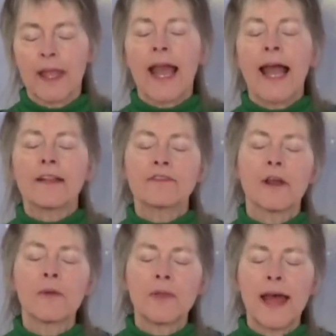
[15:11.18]
And
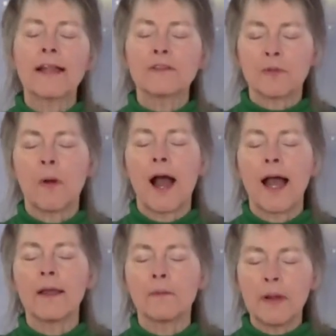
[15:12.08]
so that's
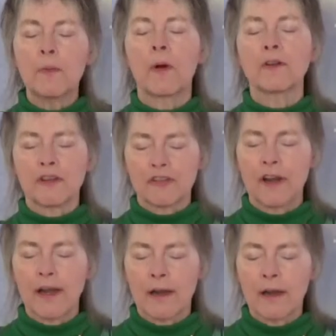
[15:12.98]
why we want to
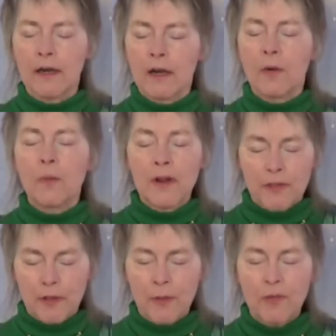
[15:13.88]
share
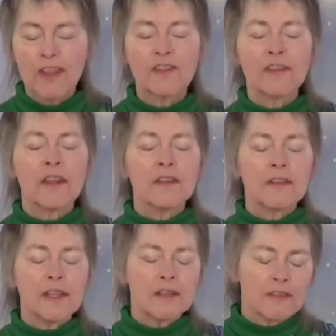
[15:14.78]
with you this
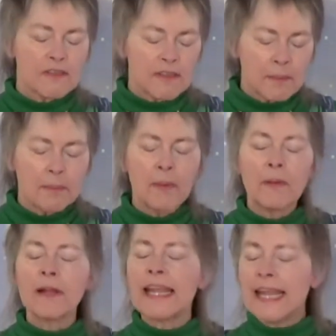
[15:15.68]

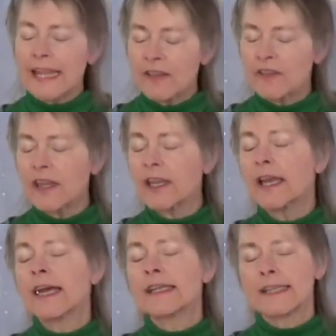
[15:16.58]
simple,
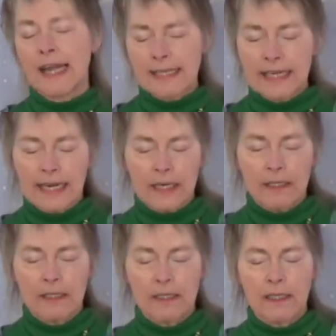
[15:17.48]
easy
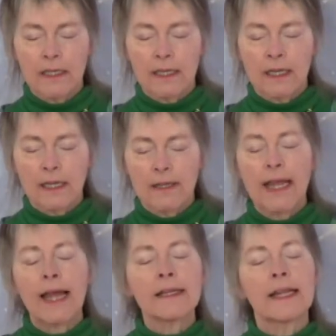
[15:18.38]
technique
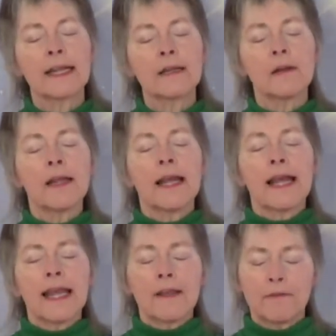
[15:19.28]
that can,
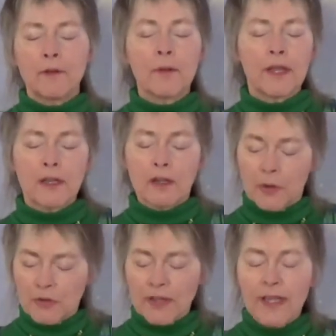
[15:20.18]
if you can
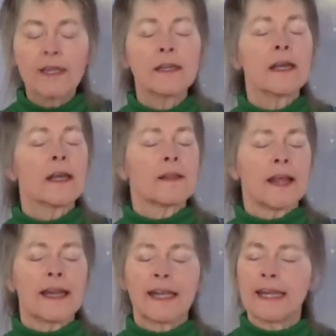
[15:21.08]
use it,
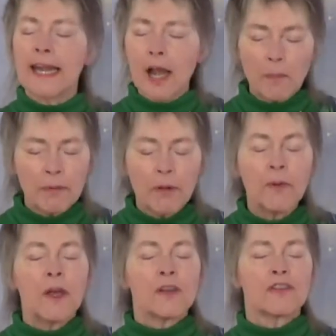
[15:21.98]
that it can help
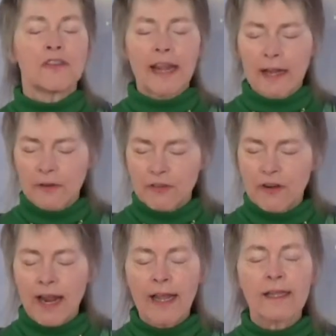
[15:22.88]
you stay on
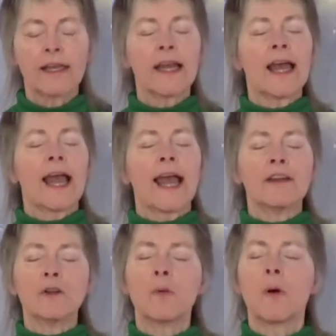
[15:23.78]
track,
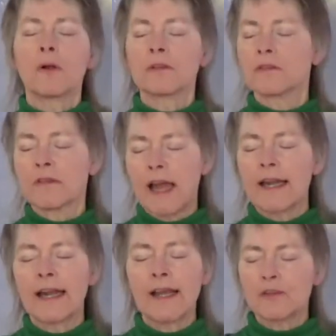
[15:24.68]
and you won't
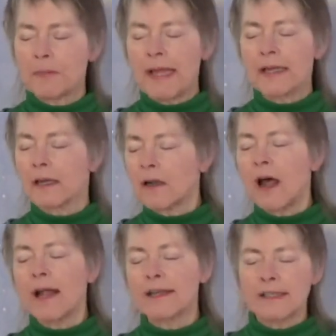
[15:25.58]
kind of spend a
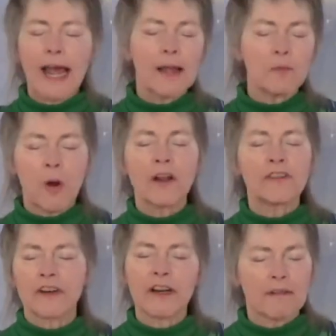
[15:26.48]
lot of time
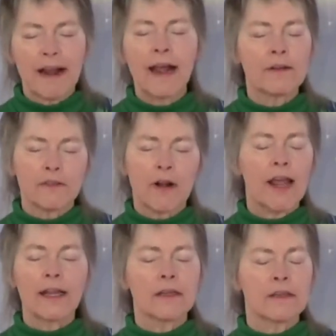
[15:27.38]
wandering around
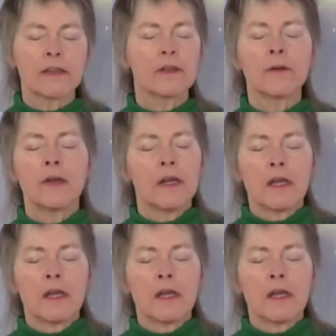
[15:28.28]
trying to